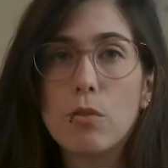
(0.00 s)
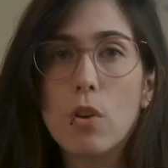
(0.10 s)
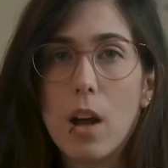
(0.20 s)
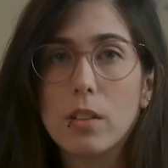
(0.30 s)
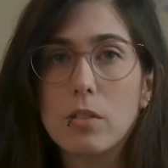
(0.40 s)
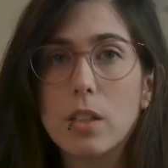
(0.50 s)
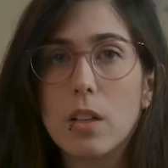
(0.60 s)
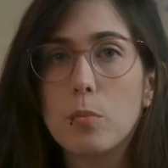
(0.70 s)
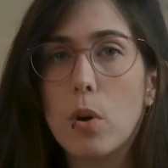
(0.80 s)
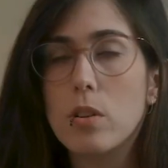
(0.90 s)
400
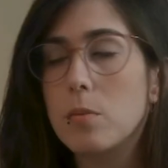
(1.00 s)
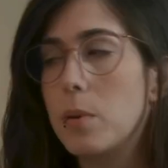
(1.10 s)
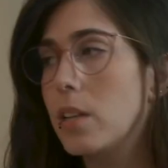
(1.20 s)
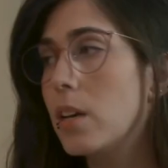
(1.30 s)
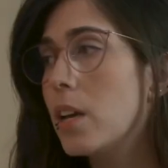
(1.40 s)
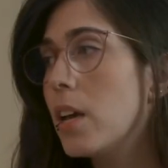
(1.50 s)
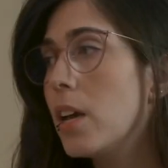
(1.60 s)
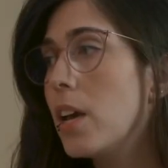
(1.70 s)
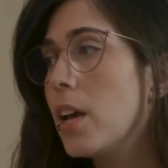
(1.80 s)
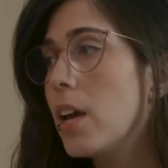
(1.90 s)
at box speed.
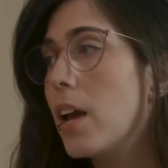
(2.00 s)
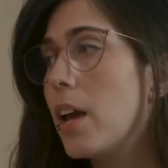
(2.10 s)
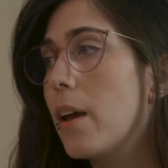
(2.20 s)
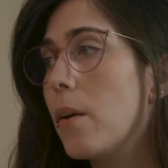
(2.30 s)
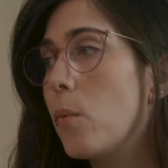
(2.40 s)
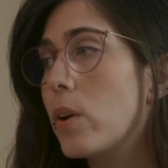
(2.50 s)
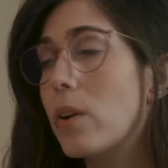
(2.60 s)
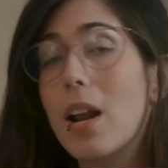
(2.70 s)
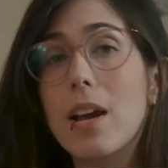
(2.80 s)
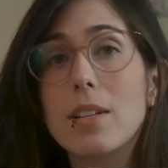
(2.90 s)
We
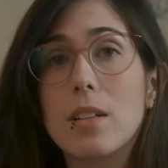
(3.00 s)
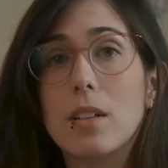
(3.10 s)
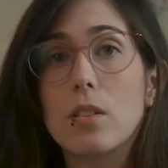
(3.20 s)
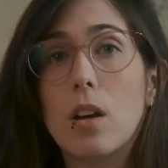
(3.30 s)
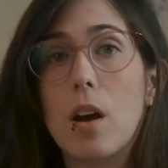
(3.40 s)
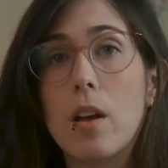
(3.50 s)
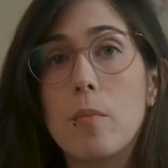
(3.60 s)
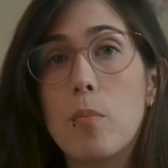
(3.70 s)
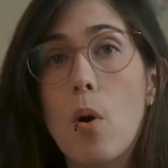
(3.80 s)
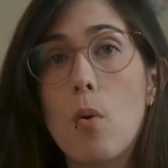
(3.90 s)
realized that
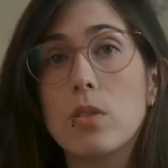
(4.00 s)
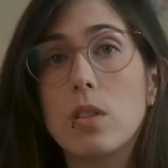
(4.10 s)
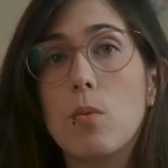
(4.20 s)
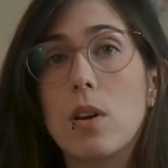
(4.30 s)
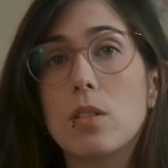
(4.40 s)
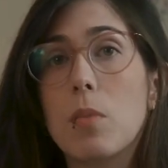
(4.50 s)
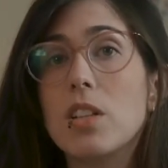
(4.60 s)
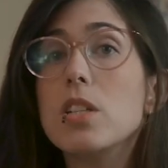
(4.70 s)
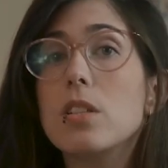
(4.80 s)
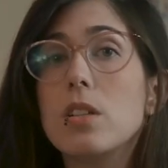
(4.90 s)
in post it was
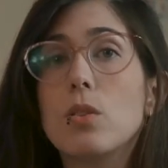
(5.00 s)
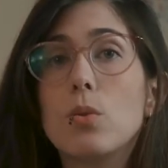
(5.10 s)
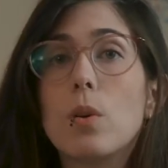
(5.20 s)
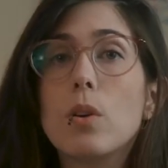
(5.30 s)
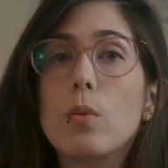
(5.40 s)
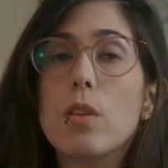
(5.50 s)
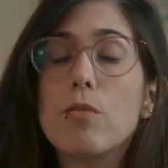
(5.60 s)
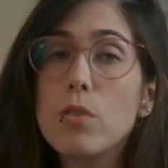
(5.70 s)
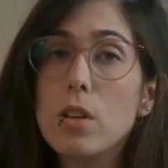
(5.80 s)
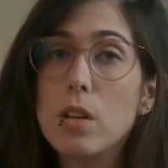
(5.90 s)
much easier to work with the
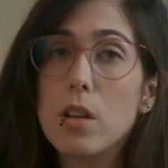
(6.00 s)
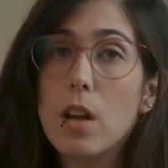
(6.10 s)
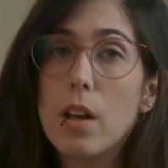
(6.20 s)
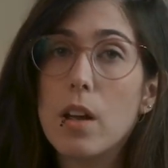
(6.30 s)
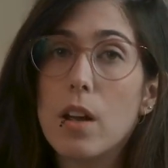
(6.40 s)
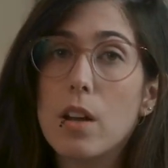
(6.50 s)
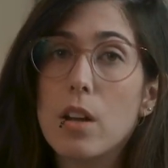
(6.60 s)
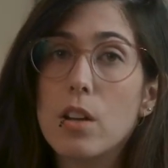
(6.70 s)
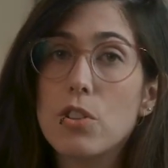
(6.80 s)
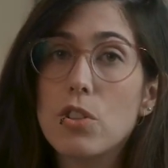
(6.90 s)
Fuji
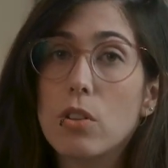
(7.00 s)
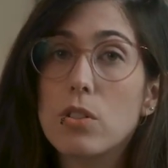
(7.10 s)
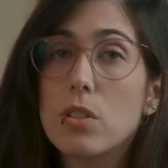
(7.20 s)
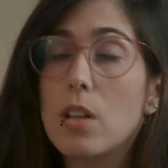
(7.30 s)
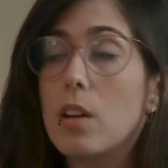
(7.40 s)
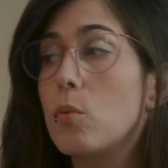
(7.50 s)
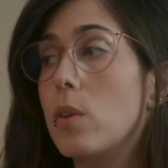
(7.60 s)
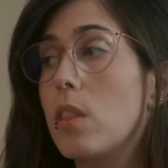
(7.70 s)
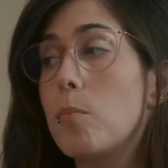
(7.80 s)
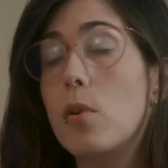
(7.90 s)
shots than
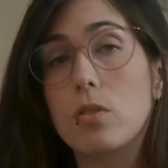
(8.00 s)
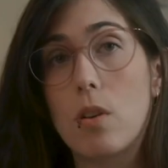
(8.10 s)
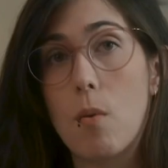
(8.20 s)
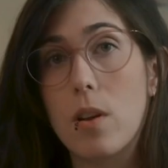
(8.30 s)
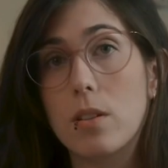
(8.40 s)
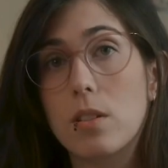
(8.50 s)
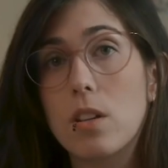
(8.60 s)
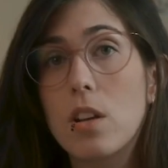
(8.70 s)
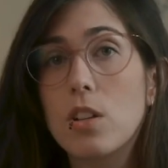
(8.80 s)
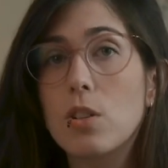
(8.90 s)
with the Portra ones.
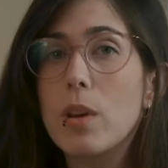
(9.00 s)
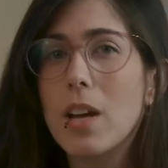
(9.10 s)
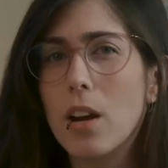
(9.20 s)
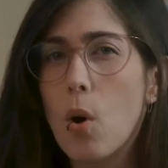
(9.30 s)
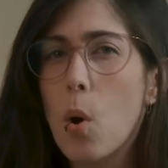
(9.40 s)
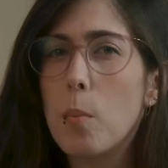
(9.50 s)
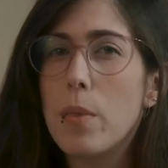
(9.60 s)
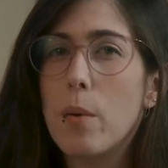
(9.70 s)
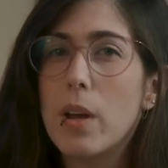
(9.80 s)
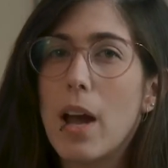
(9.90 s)
So we kind of hoped
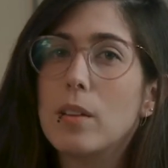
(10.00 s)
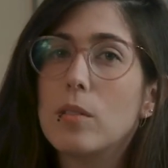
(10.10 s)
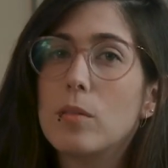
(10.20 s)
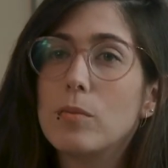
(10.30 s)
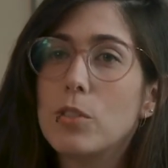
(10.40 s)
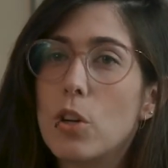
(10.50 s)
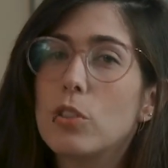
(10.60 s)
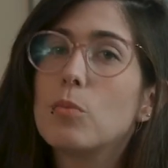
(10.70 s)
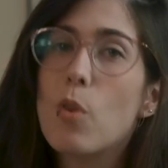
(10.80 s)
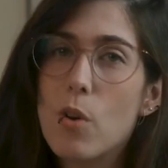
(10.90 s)
that we had
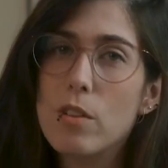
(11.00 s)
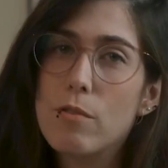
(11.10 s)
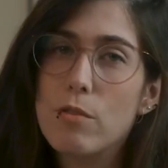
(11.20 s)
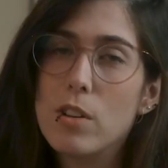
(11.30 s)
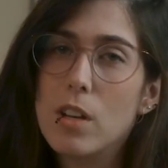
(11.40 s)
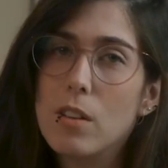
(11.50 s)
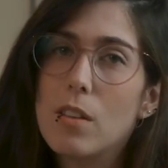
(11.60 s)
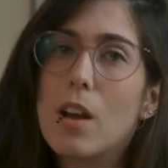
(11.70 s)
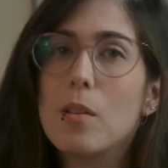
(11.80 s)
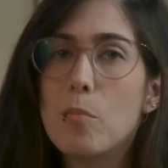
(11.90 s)
shot more in Fuji than in